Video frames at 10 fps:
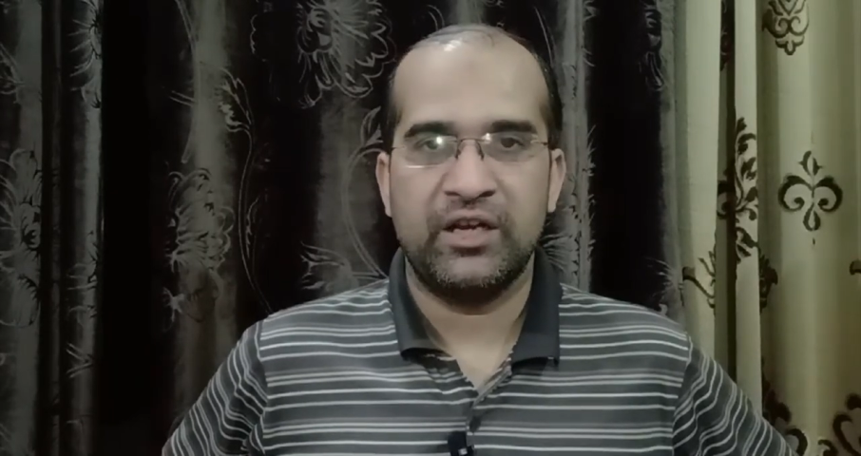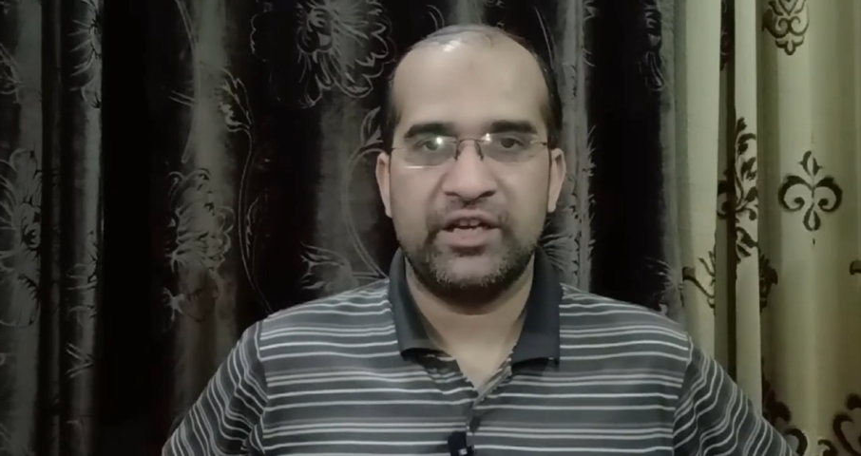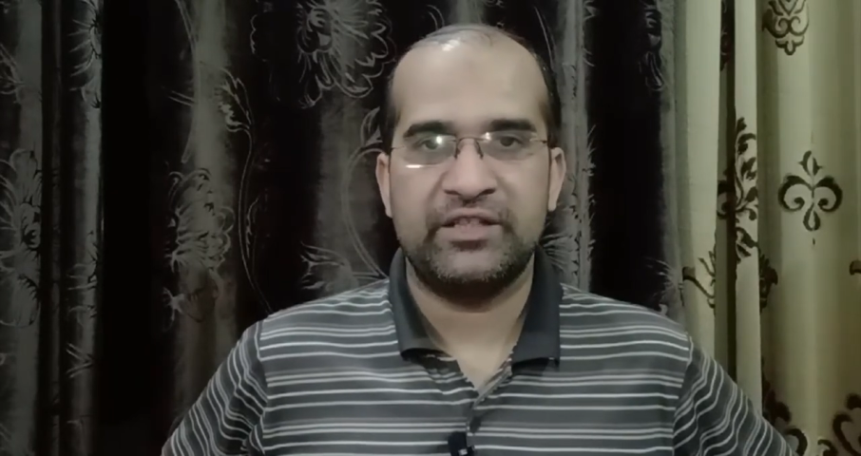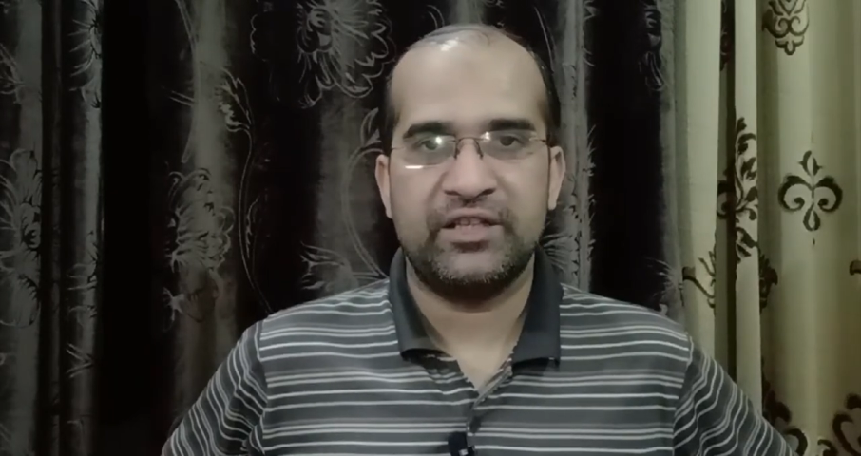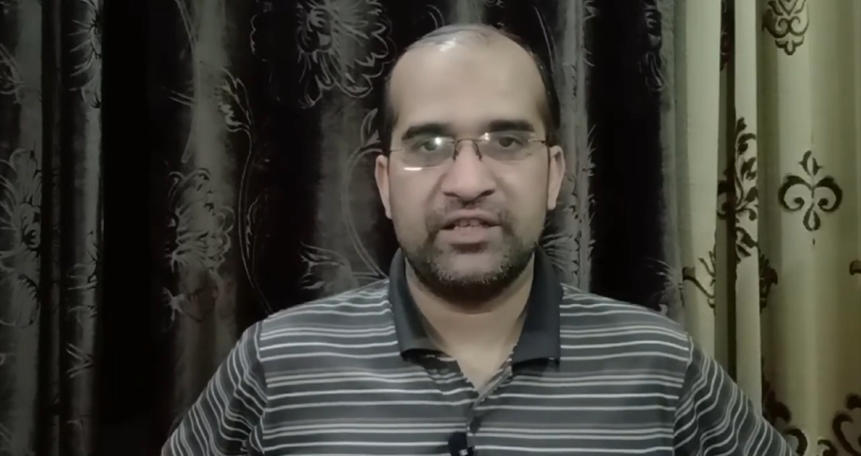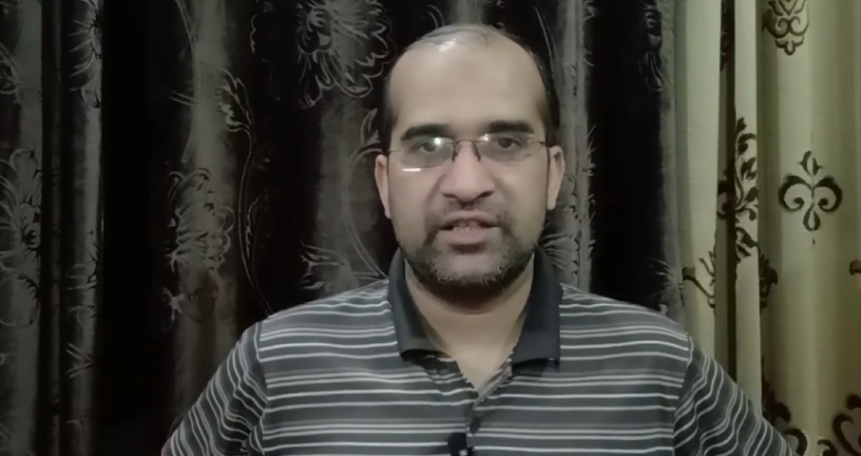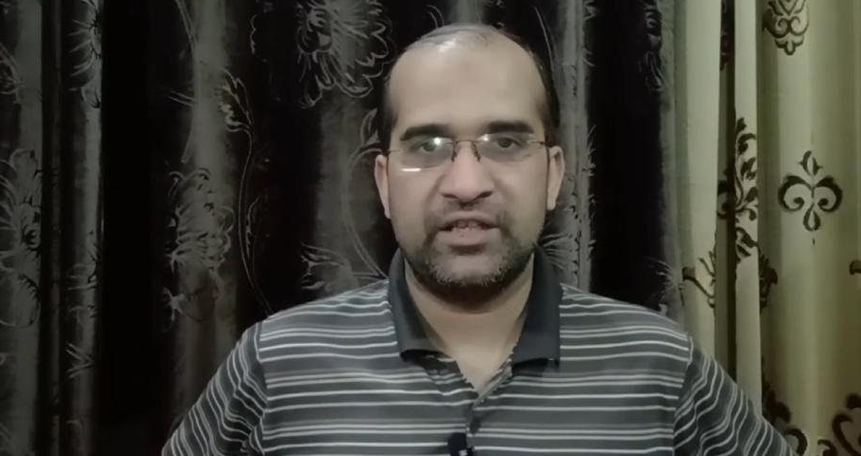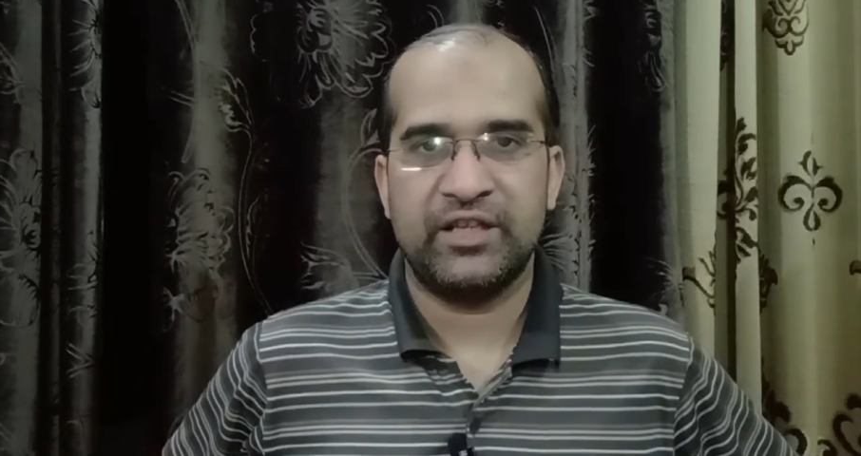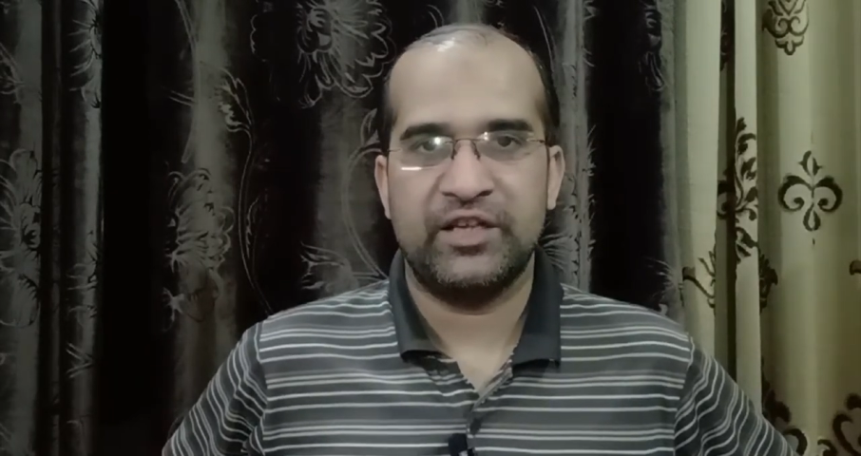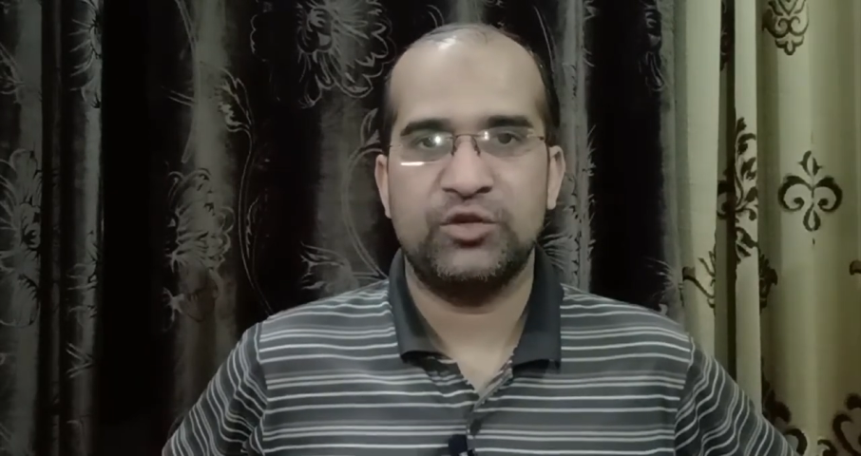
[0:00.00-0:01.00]
It's
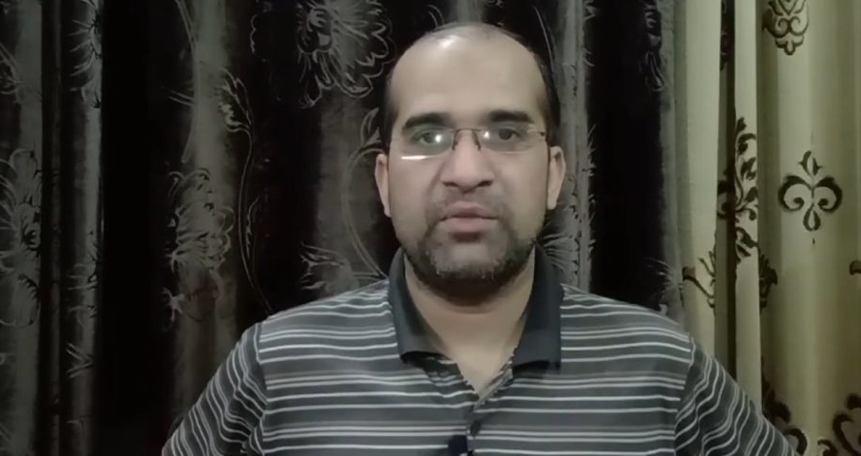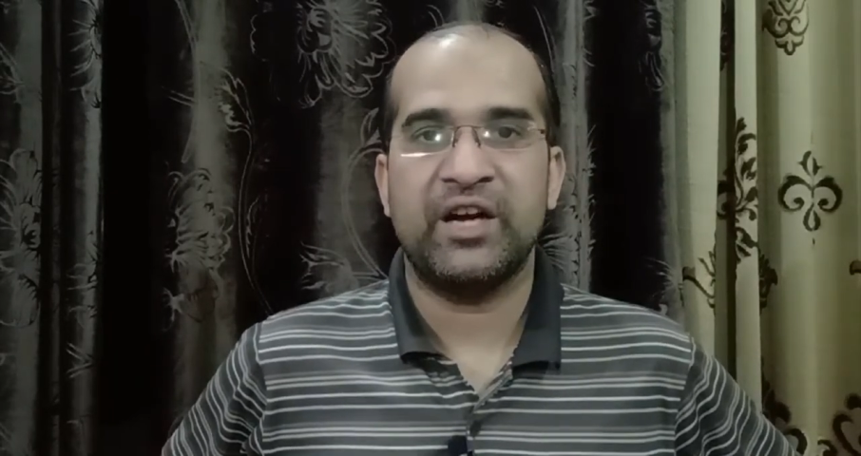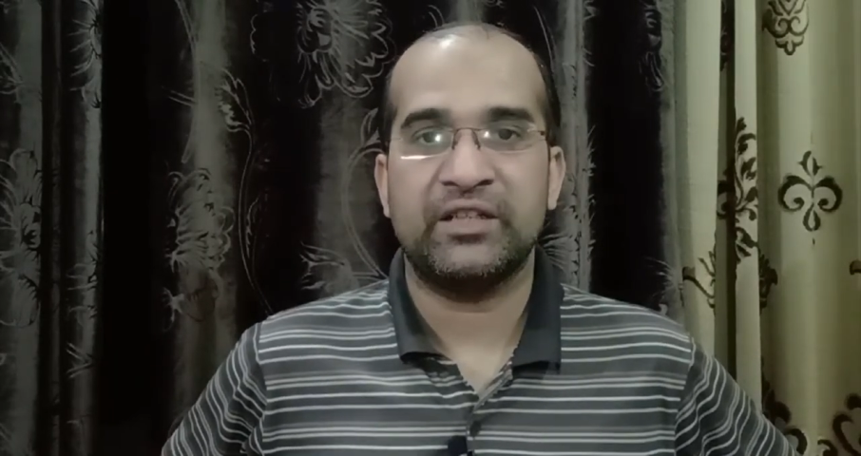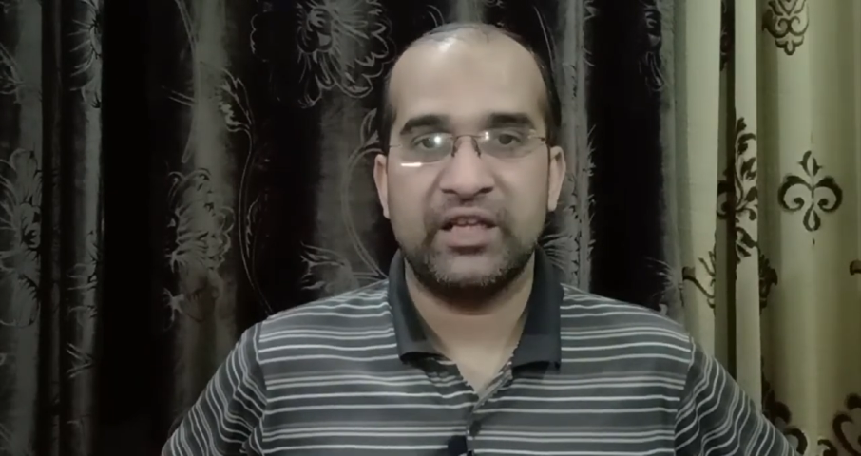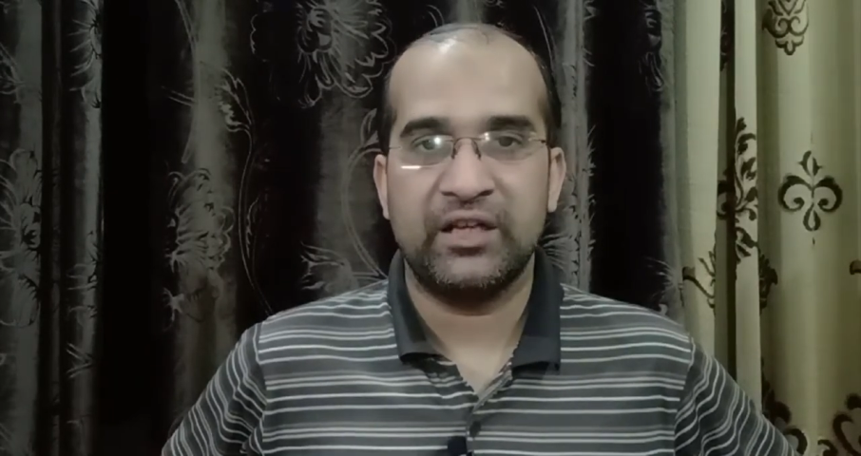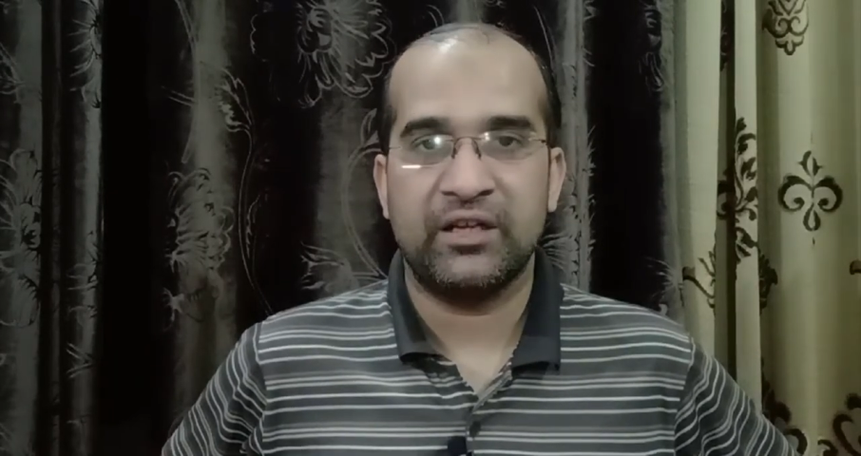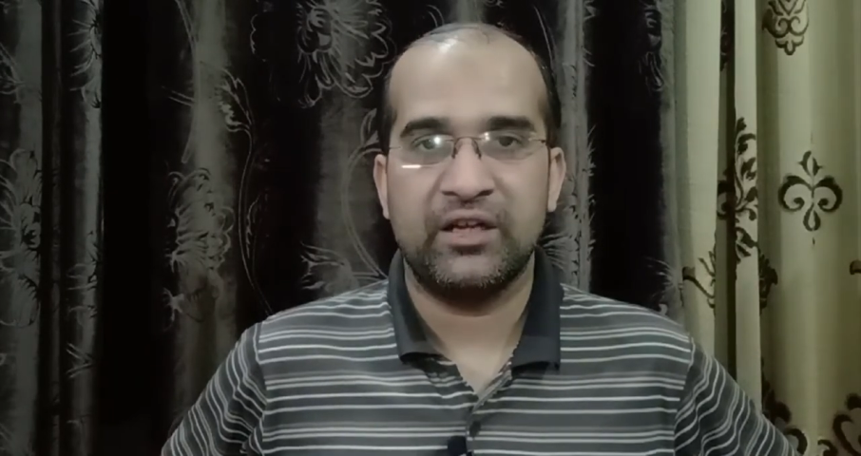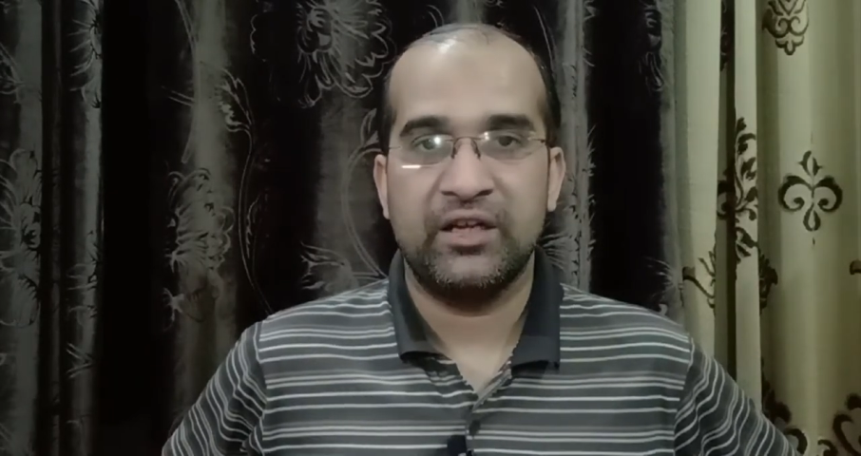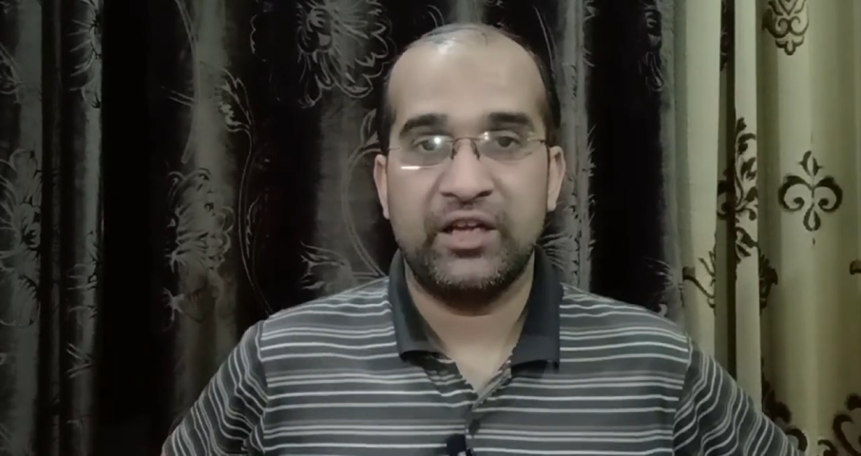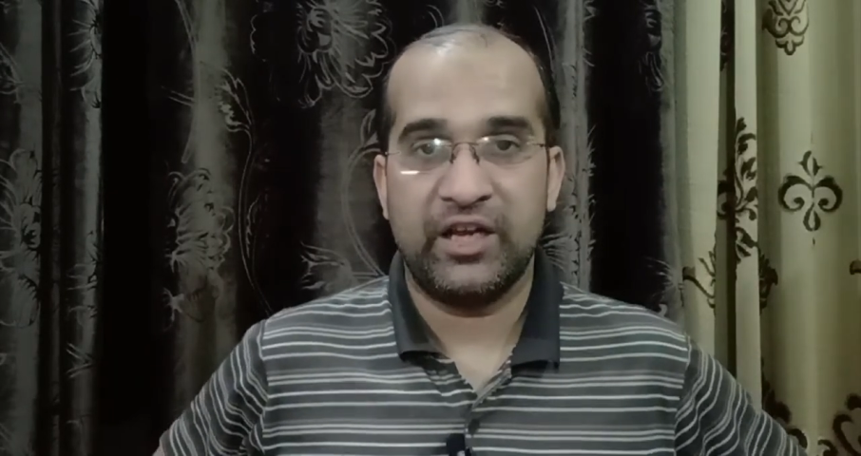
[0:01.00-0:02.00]
easier than you might think.
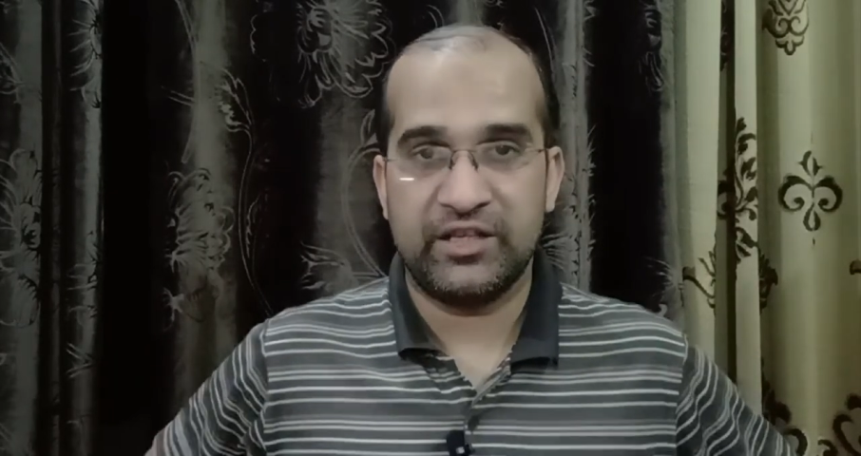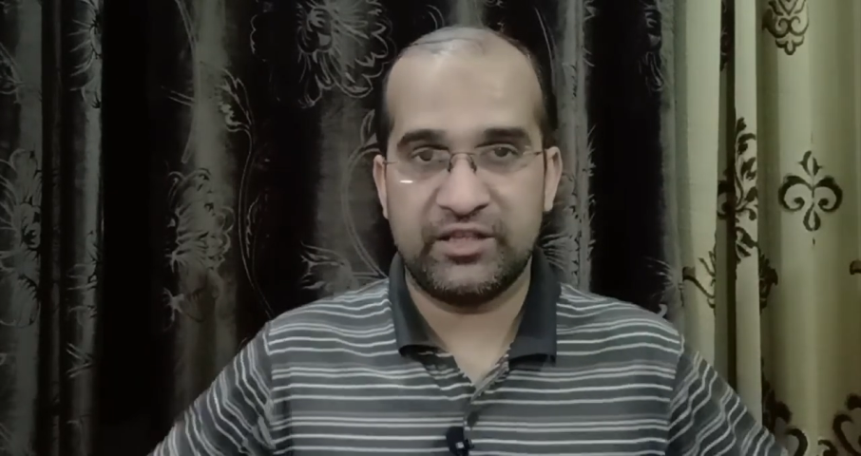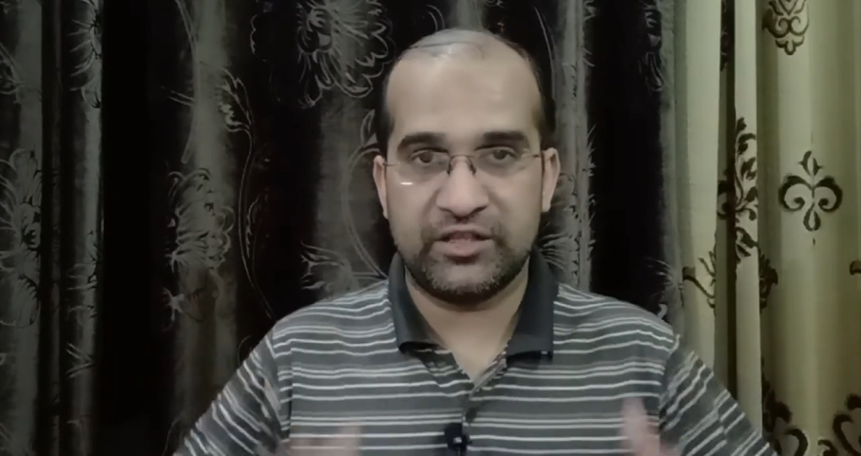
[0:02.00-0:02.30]
Here is the